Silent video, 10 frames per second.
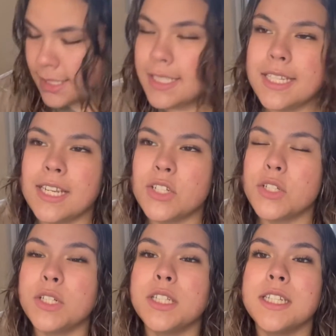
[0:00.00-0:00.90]
slash
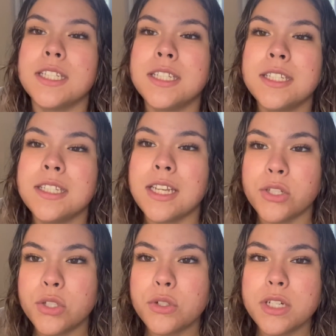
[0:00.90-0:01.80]
little
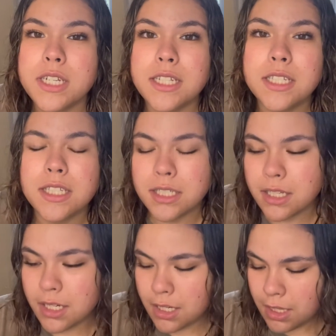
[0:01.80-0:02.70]
accessories
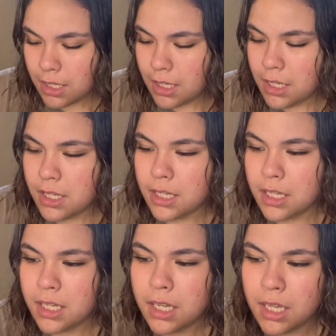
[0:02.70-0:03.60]
kind of thing.
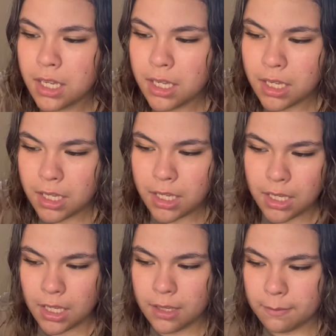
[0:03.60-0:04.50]

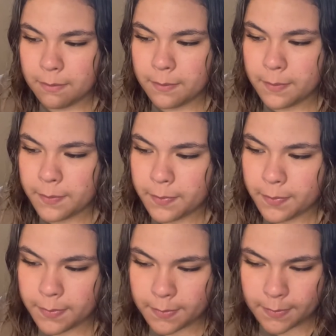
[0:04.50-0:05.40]
Um,
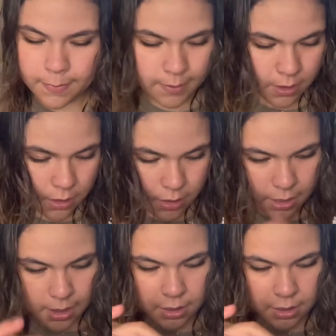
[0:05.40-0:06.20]
yeah.